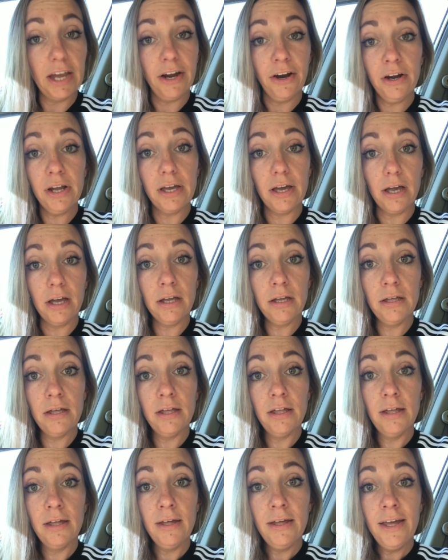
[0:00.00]
area.
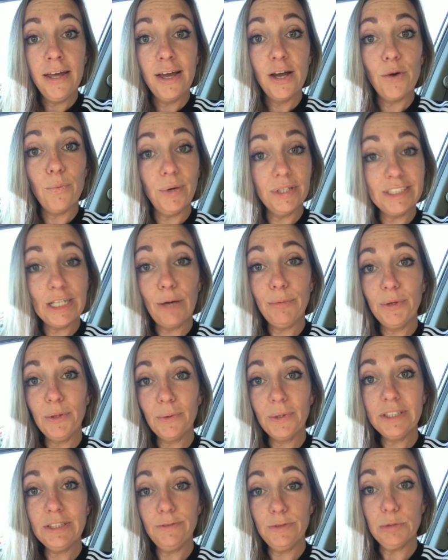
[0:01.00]
What's happening in
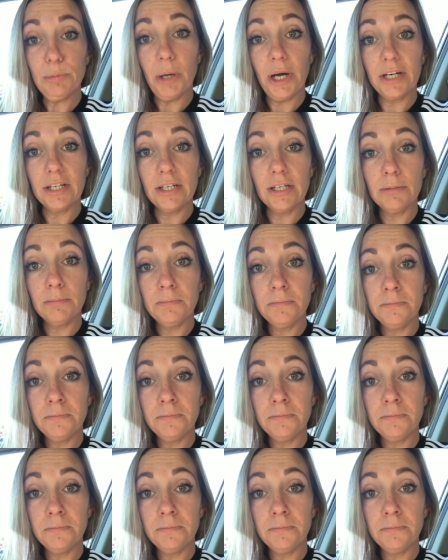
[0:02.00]
the rest of his body?